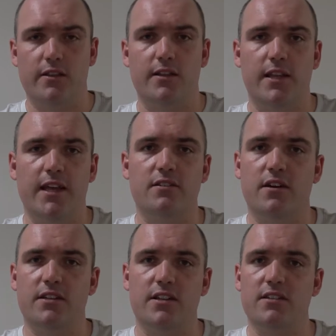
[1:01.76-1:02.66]
the
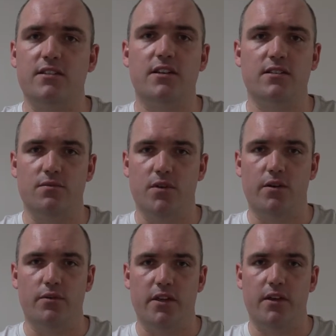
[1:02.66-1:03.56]
Lantite test doesn't run
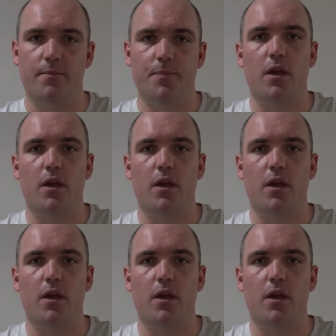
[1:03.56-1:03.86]
all year.